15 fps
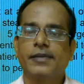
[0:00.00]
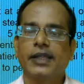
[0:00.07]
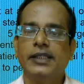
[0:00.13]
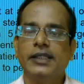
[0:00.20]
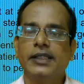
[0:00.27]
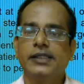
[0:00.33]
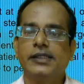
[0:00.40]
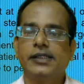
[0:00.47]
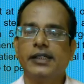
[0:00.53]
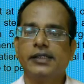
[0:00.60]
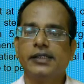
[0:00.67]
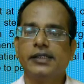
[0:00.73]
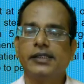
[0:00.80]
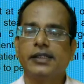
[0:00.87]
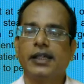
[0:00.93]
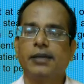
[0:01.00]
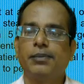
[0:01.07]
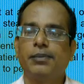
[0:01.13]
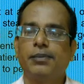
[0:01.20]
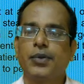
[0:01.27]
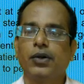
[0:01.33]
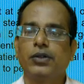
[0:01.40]
In this test,
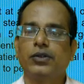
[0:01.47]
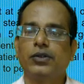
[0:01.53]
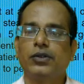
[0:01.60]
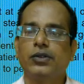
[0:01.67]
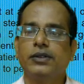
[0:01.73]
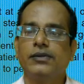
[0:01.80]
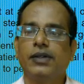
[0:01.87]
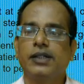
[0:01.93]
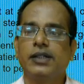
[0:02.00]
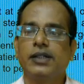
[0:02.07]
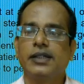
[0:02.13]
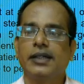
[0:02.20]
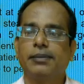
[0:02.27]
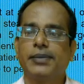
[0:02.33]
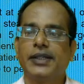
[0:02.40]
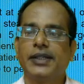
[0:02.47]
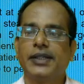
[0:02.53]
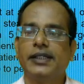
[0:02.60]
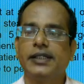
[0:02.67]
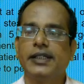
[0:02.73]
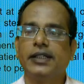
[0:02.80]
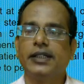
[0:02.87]
a pure tone was
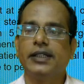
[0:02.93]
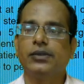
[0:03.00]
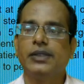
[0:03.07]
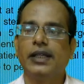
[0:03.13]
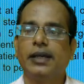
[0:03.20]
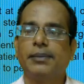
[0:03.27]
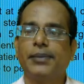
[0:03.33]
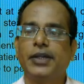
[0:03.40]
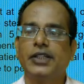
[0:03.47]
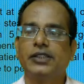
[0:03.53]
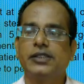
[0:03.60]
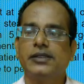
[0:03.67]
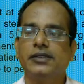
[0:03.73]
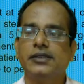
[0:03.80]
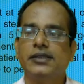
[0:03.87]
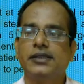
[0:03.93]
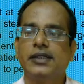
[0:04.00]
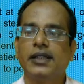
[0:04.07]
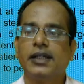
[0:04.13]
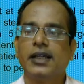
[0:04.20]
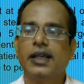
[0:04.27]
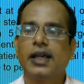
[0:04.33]
presented to the patients
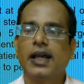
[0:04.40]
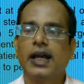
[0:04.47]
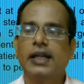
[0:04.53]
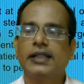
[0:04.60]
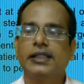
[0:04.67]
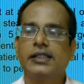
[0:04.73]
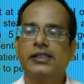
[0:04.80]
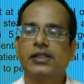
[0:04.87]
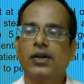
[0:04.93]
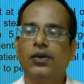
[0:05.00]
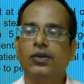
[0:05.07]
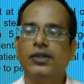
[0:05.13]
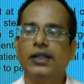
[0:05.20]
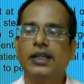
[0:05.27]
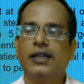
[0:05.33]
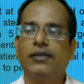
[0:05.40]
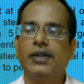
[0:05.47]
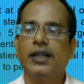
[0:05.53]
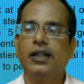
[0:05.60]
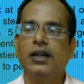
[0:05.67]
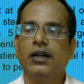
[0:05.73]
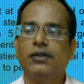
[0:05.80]
at the sound
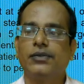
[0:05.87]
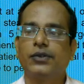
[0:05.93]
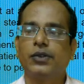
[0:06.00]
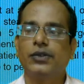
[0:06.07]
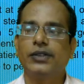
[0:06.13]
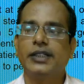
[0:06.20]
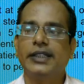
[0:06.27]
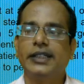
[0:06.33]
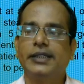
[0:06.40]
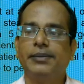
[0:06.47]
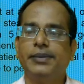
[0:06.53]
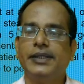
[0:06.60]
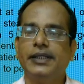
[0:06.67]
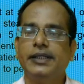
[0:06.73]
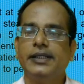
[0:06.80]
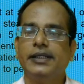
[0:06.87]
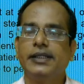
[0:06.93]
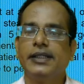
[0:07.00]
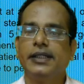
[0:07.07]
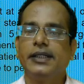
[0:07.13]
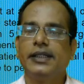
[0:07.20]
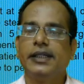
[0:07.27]
level of 20 dB.
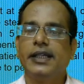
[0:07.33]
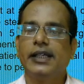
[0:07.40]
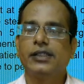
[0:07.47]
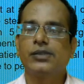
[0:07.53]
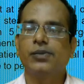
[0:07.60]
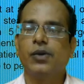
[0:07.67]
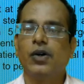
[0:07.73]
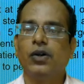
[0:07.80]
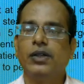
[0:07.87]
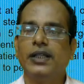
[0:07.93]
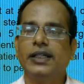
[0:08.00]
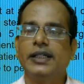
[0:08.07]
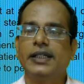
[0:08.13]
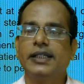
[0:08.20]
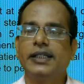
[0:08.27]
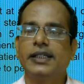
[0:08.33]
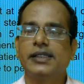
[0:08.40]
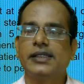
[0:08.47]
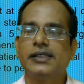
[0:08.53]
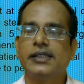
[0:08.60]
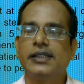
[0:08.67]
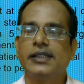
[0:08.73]
A small
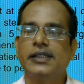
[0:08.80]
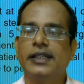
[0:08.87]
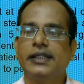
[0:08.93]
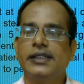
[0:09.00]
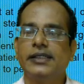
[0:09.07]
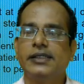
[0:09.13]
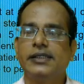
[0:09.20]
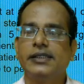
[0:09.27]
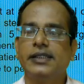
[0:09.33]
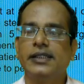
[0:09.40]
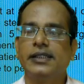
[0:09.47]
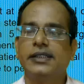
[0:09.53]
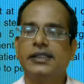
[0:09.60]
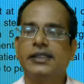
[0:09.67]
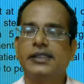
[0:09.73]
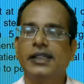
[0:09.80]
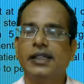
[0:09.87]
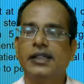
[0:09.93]
increases in the intensity is